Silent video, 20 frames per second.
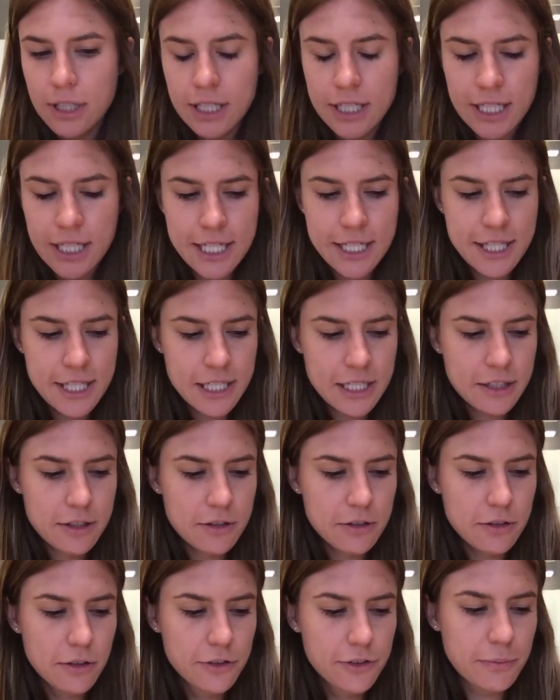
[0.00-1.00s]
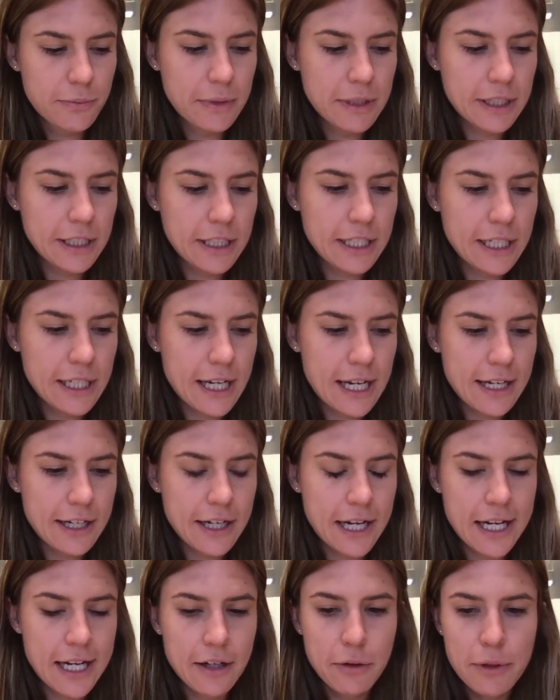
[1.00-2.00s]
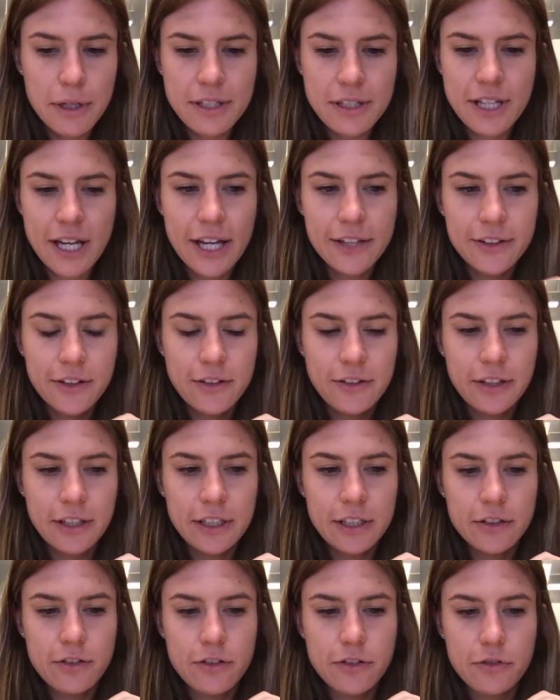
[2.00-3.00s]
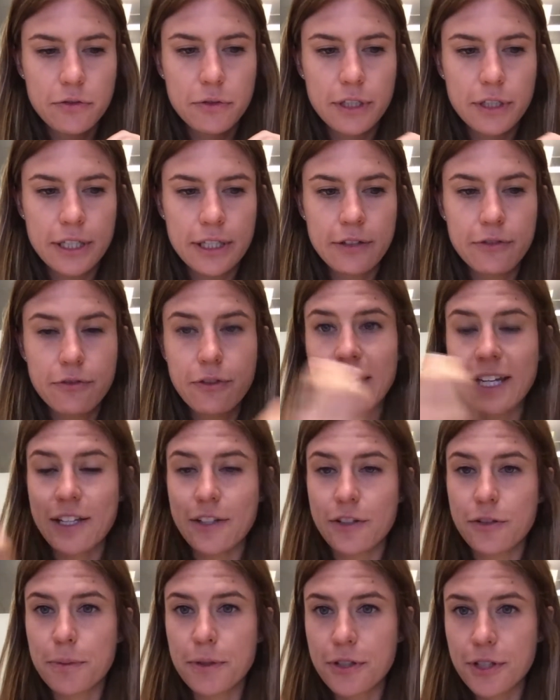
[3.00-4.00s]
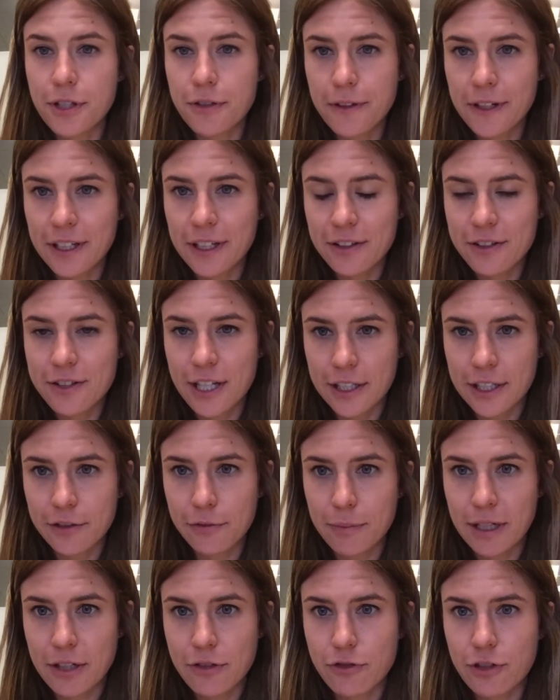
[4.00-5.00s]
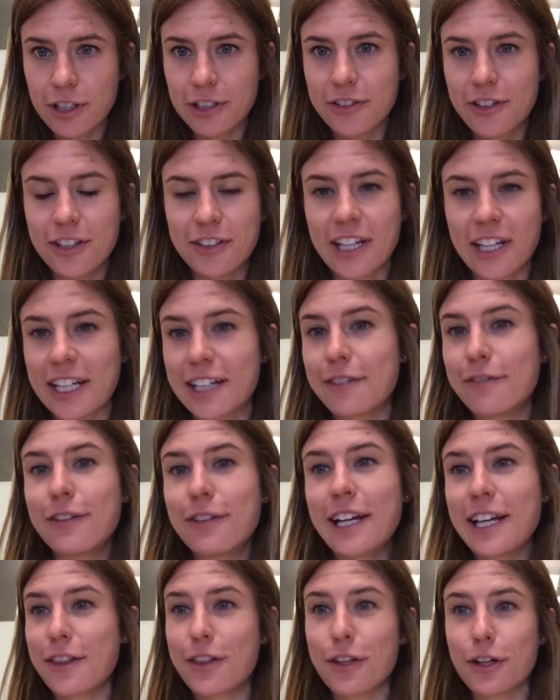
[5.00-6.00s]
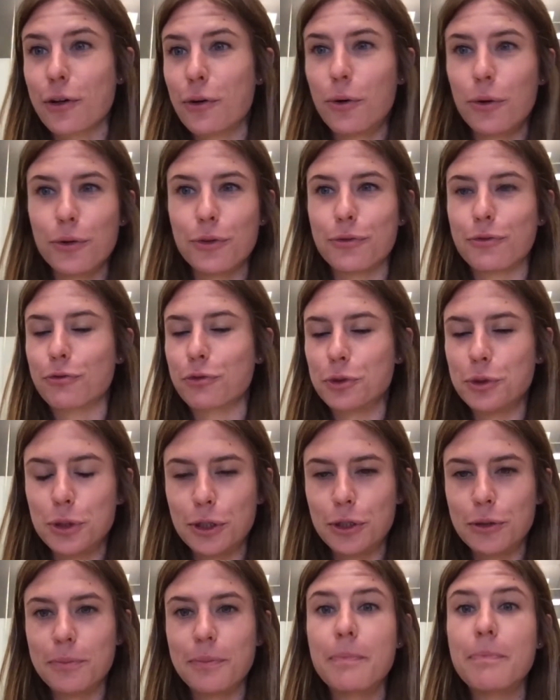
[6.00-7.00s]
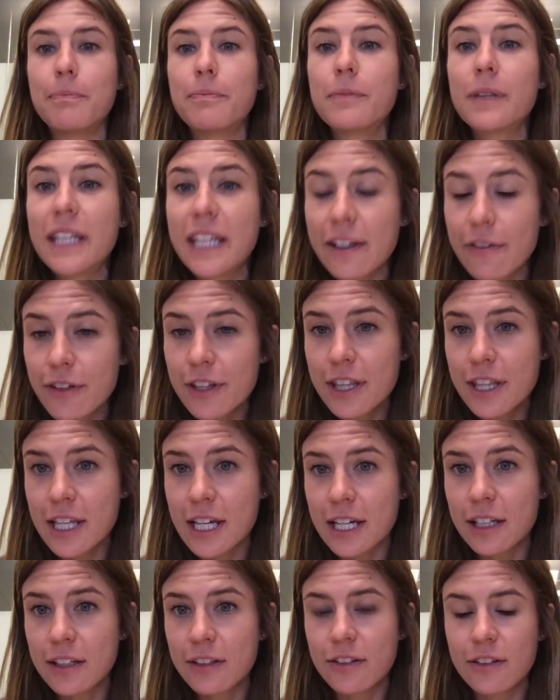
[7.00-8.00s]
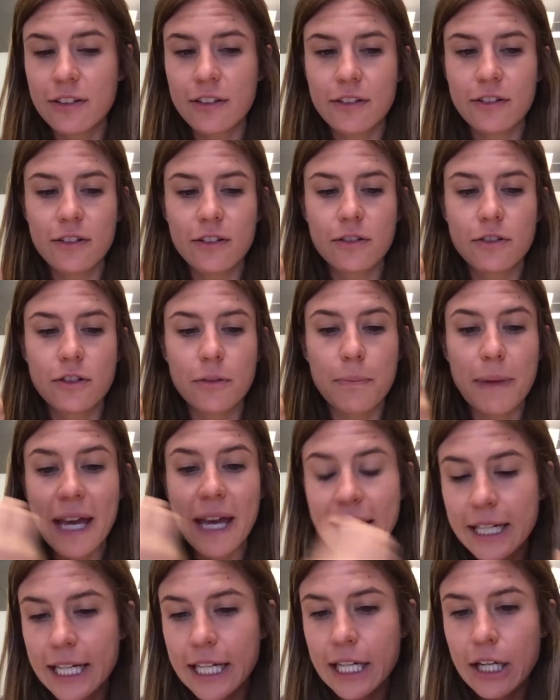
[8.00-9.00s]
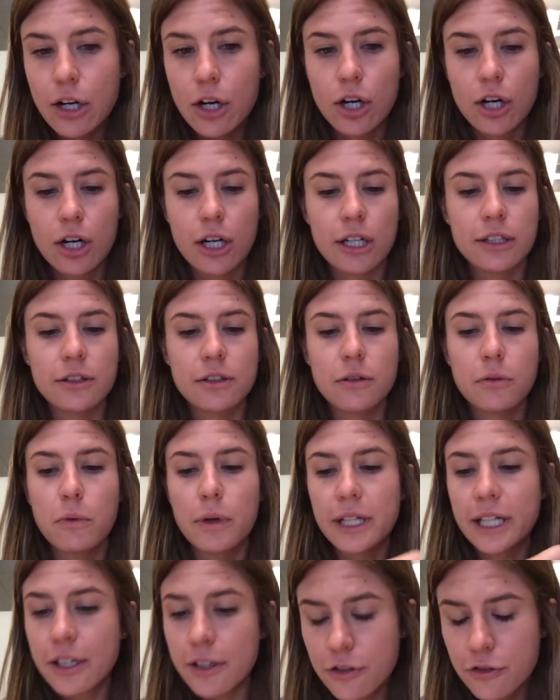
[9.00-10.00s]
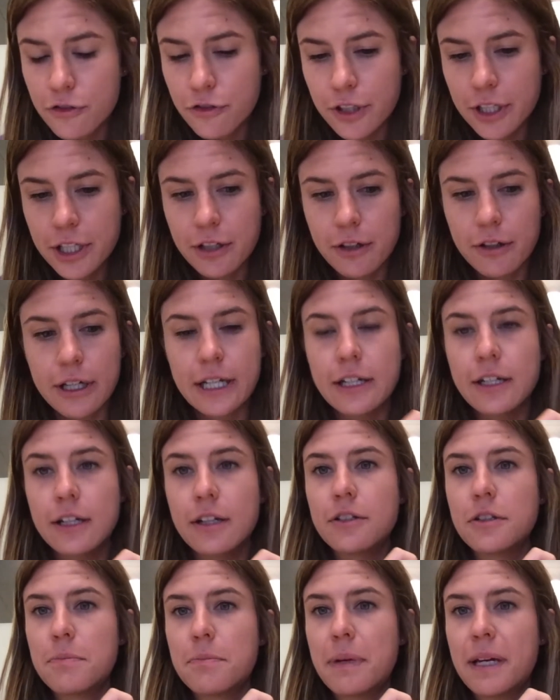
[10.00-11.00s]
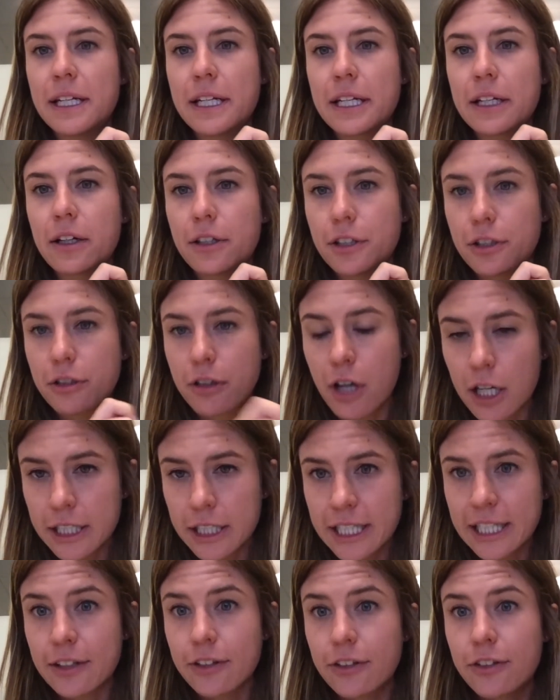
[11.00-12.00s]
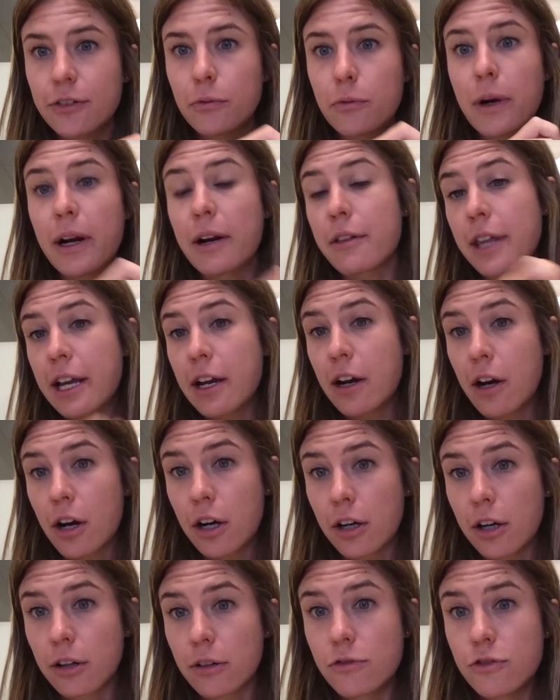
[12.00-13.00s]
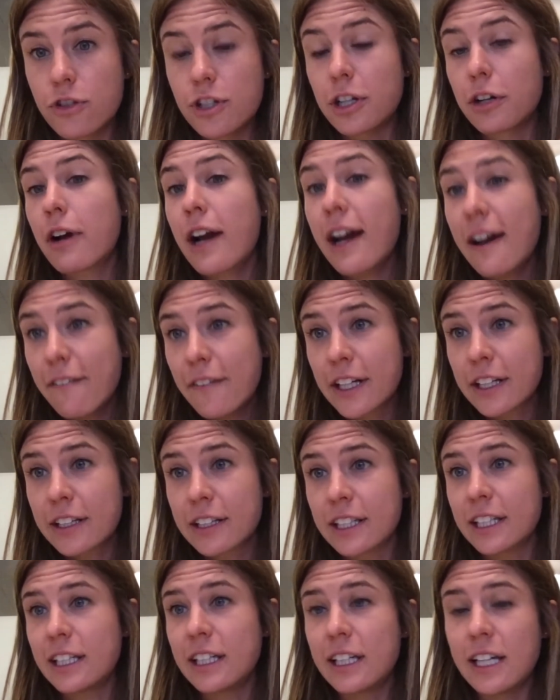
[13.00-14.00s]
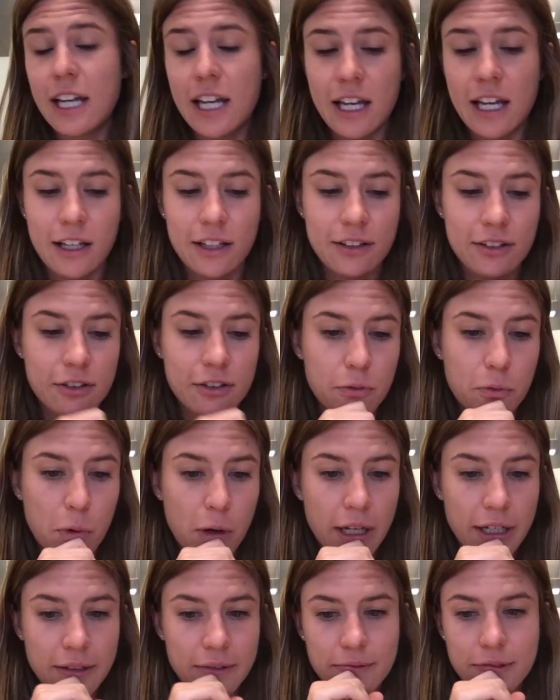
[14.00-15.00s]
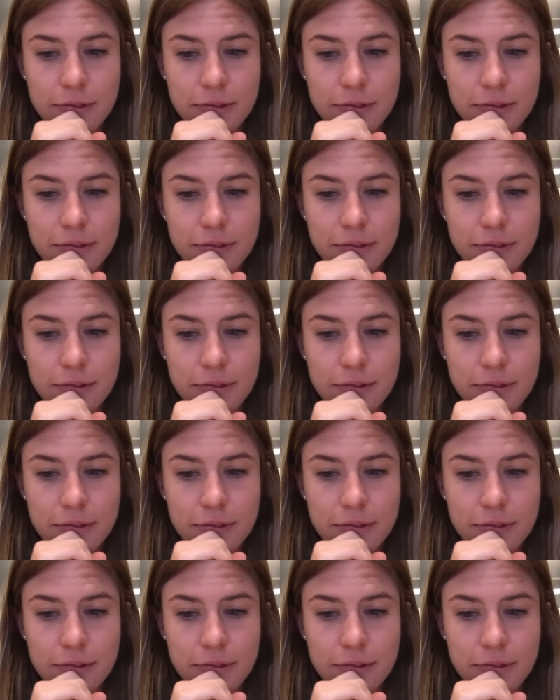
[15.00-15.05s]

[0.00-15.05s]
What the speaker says: I think ultimately I always hesitate to give a specific set of metrics that's kind of like the golden rule, given that depending on what industry you're in, depending on your audience, where they are geographically, and what,